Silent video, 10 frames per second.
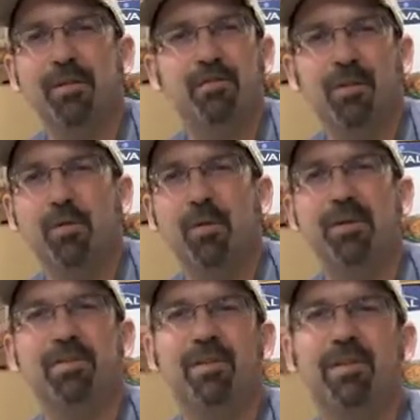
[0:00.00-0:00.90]
we've
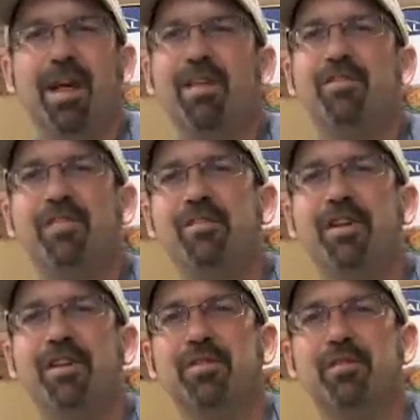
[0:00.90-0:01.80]
recorded some of that
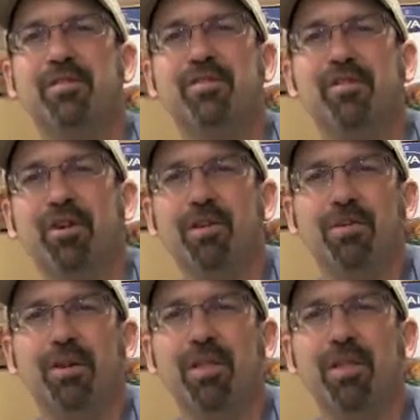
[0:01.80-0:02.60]
journey as we've struggled